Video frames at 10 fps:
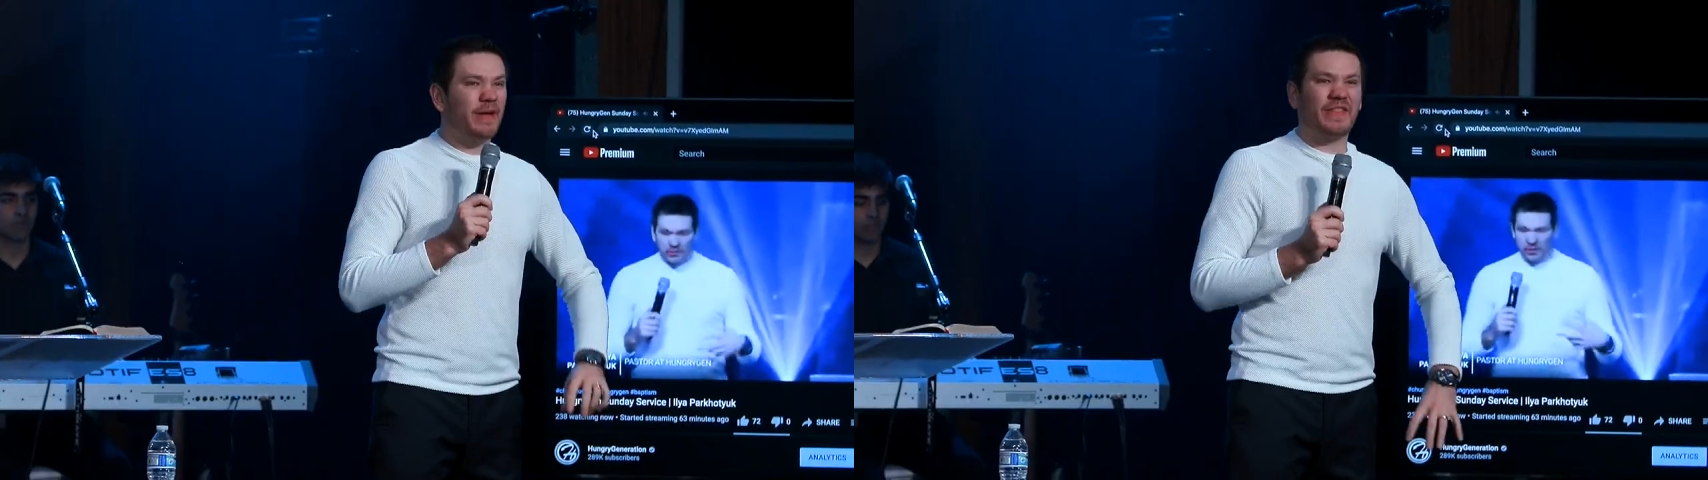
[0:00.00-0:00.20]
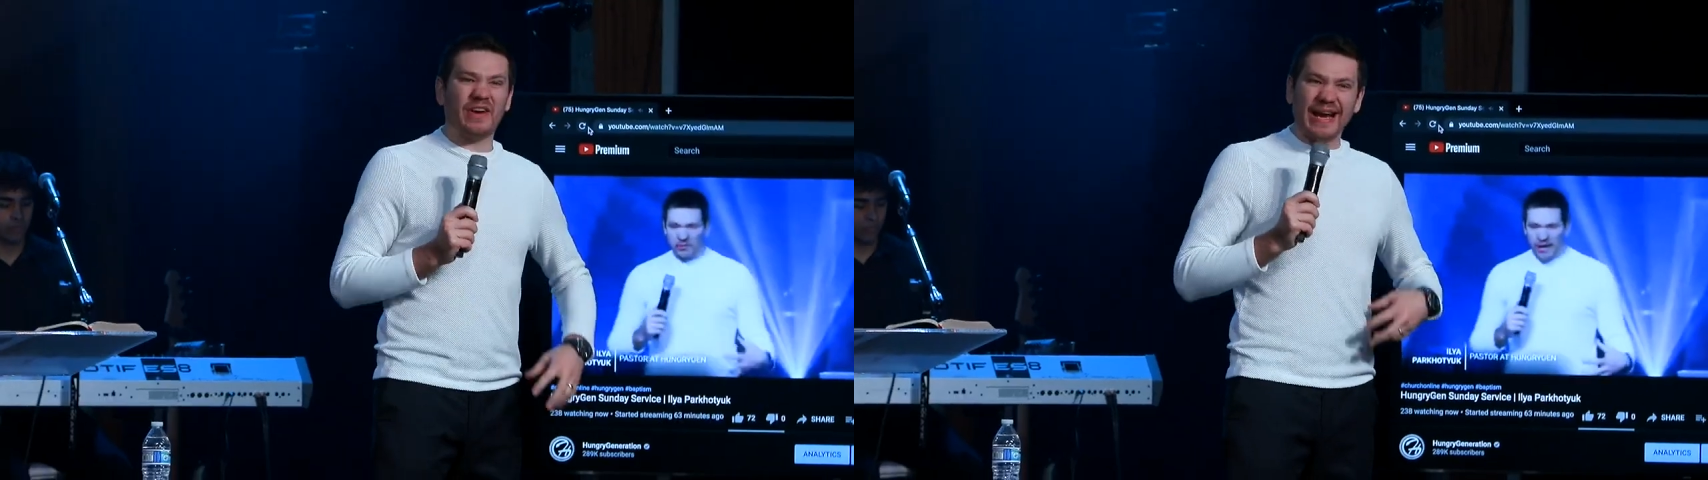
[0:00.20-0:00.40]

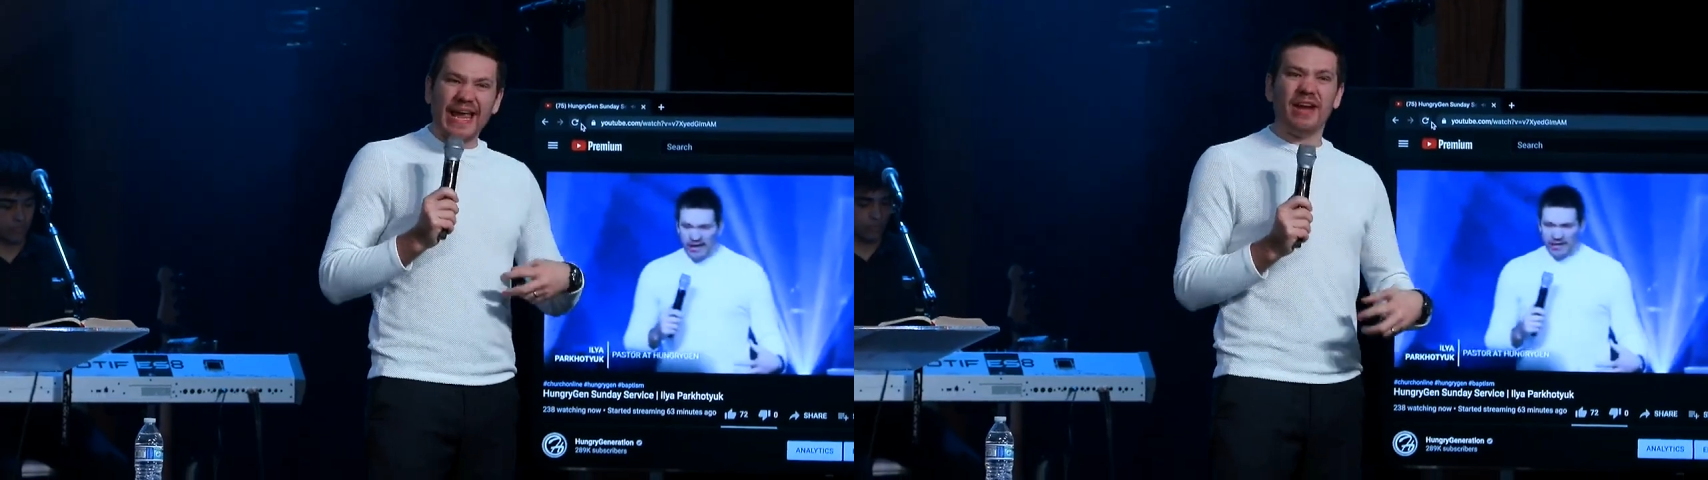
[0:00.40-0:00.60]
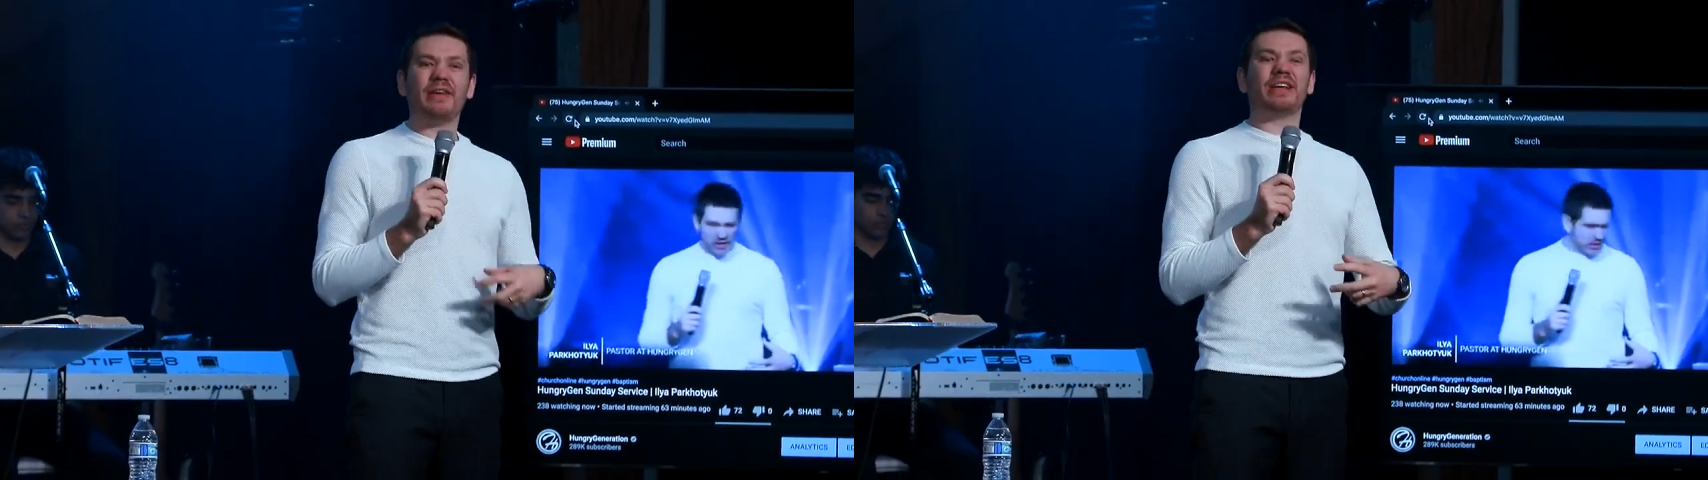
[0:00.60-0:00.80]
but there are
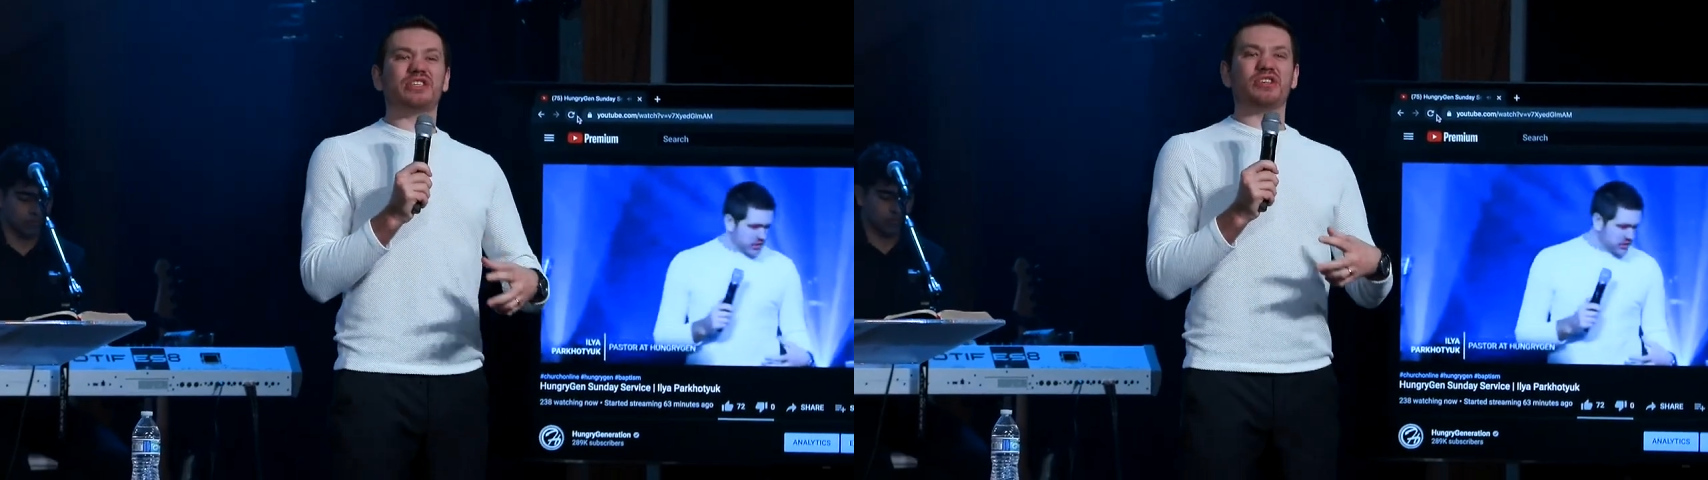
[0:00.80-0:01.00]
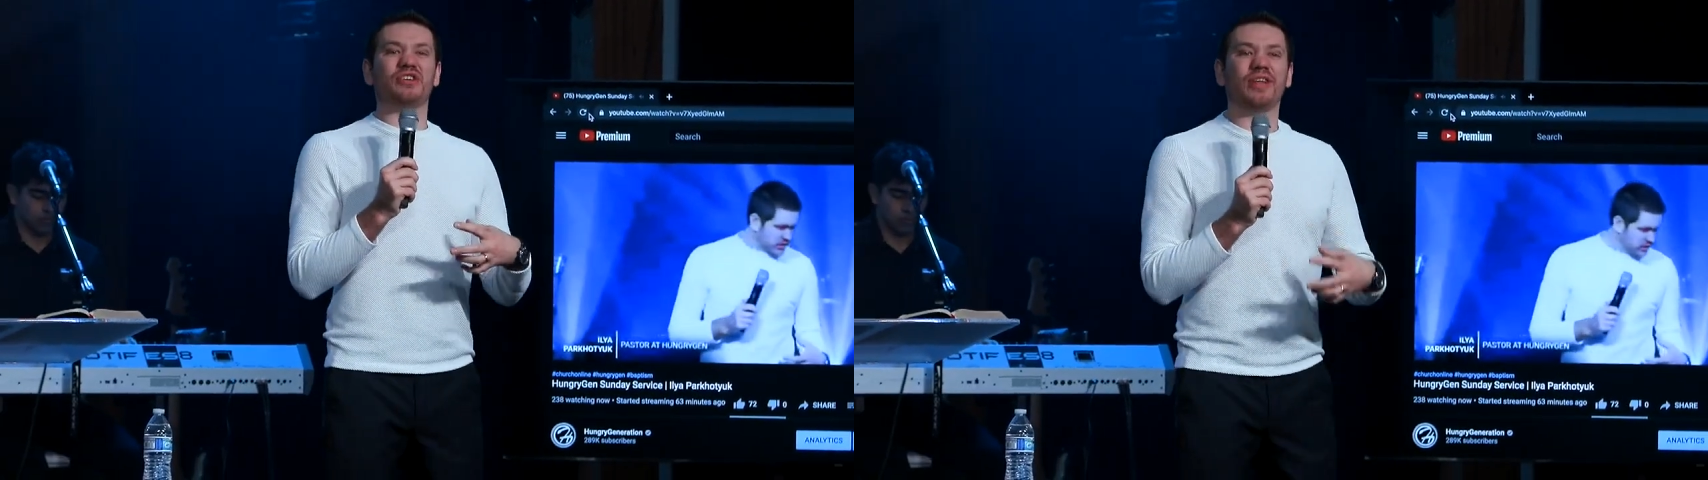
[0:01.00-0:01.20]

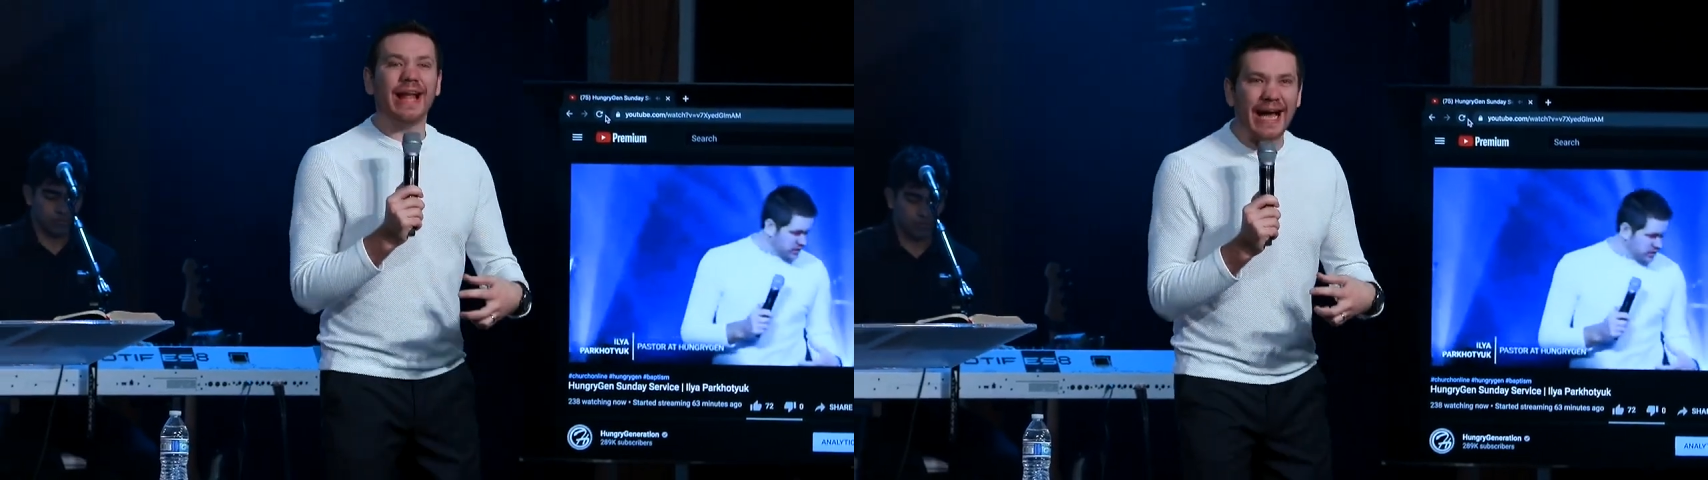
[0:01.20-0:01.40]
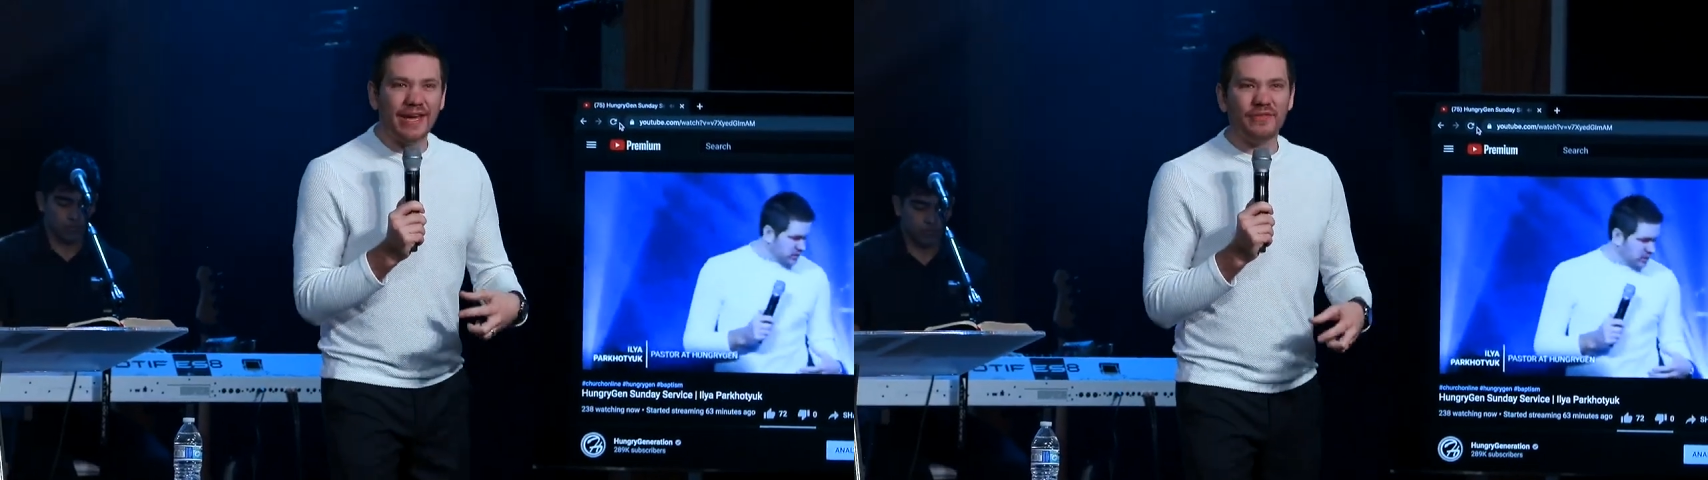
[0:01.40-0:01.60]
areas in your
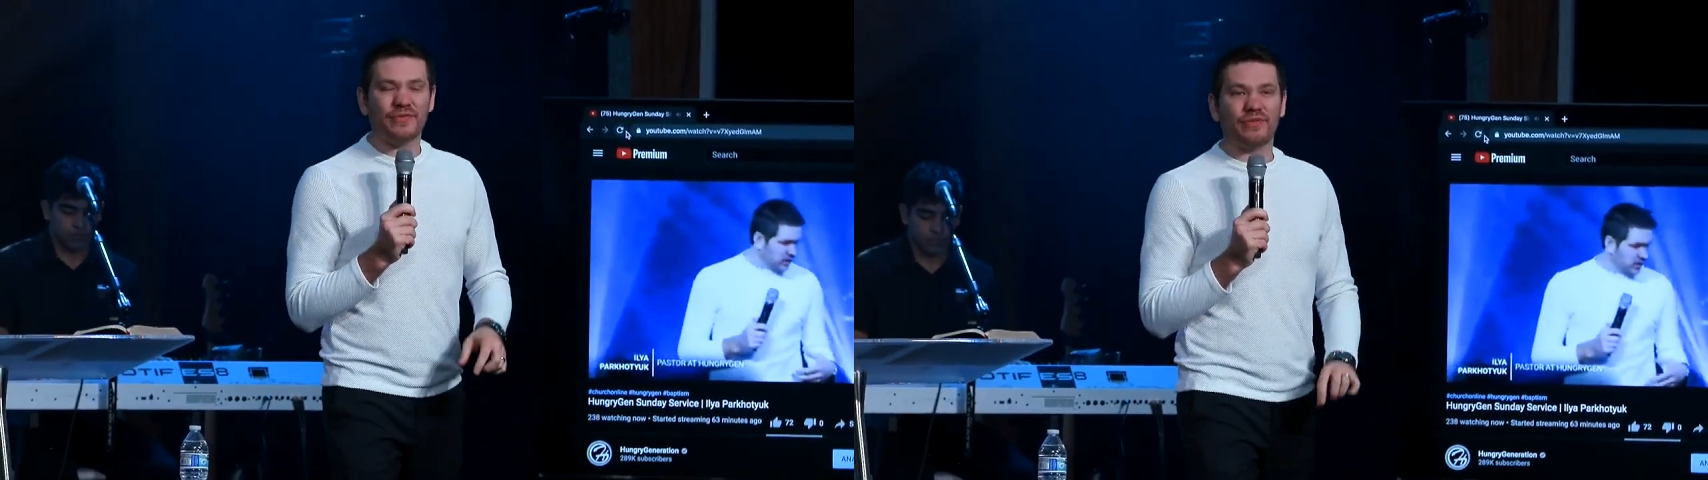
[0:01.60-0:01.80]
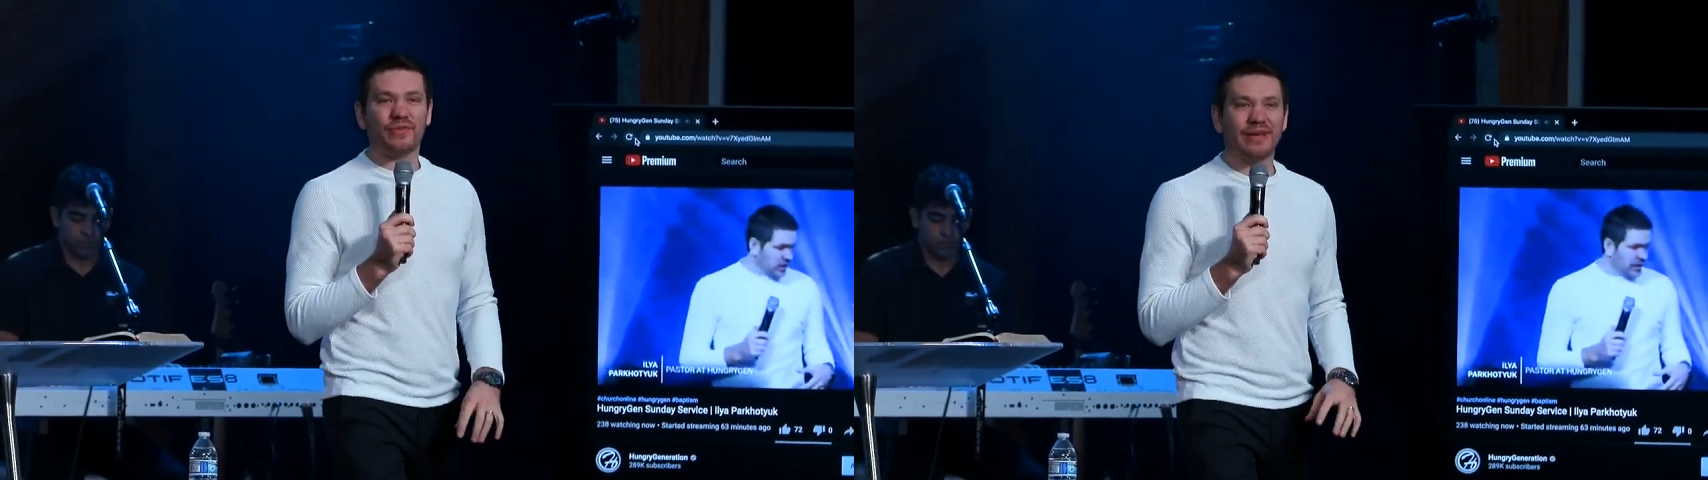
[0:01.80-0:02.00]

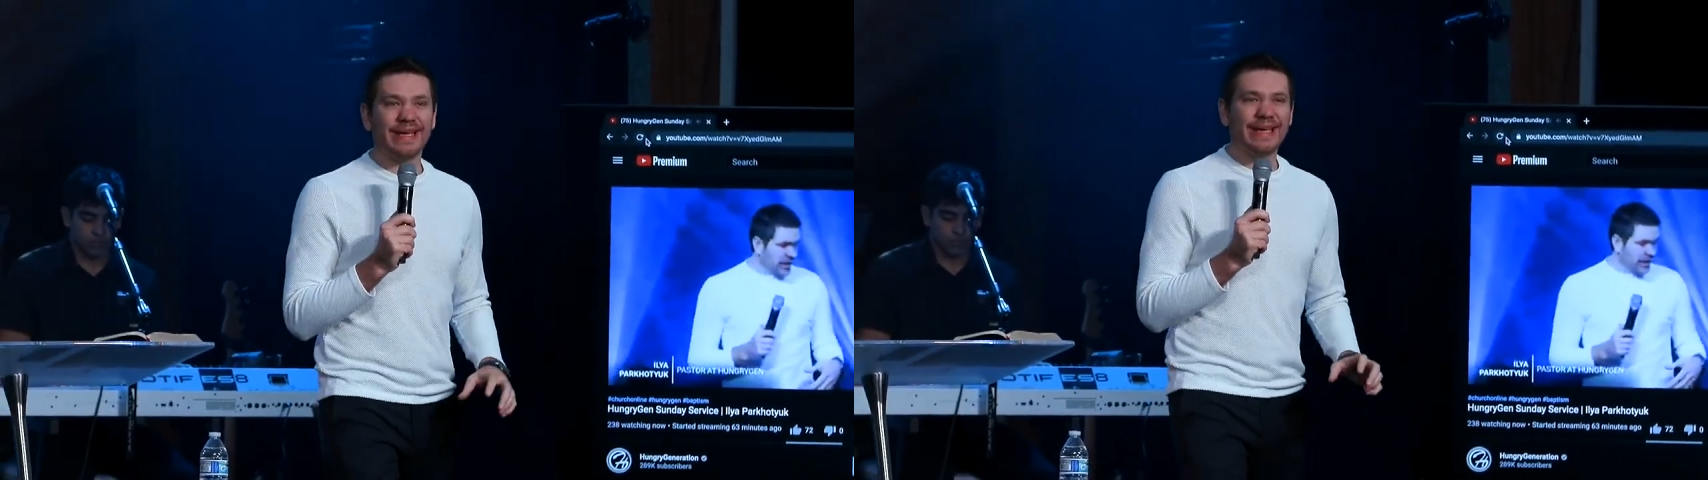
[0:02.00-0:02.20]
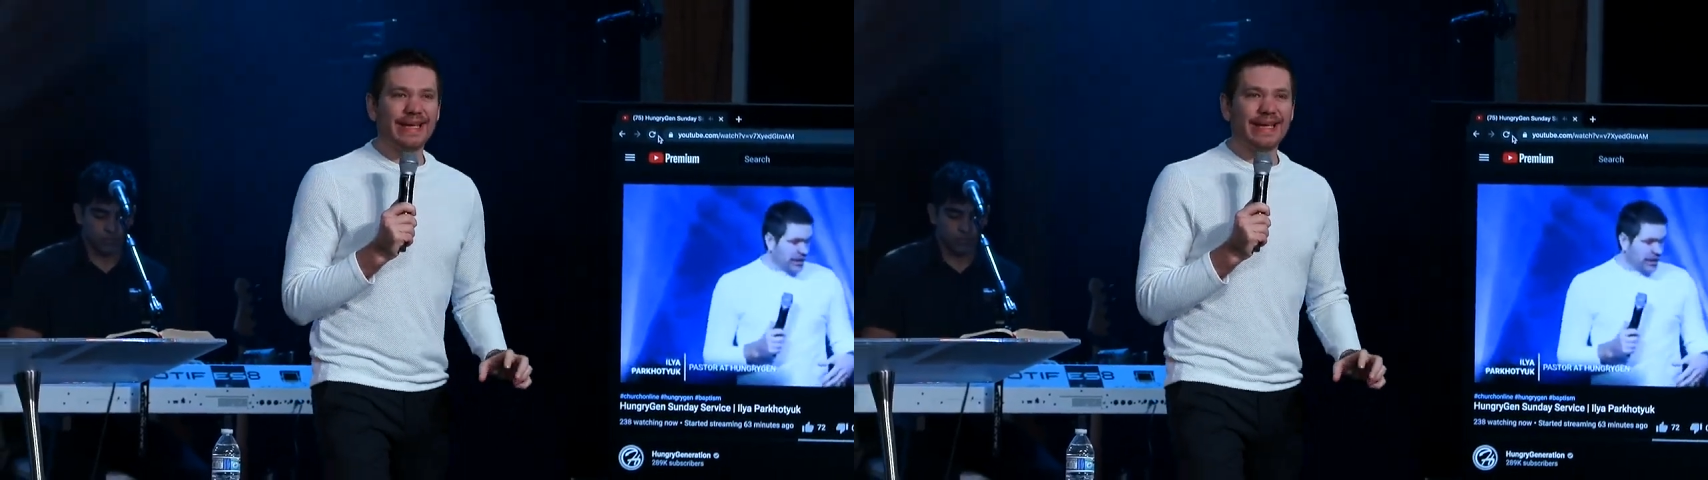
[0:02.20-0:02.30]
life